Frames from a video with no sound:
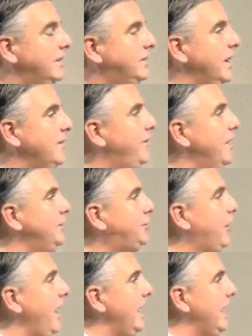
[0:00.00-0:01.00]
different
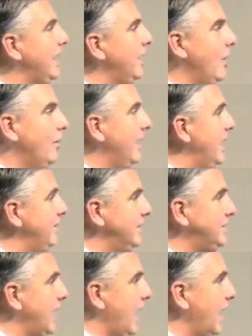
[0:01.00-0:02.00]
tread on every tire.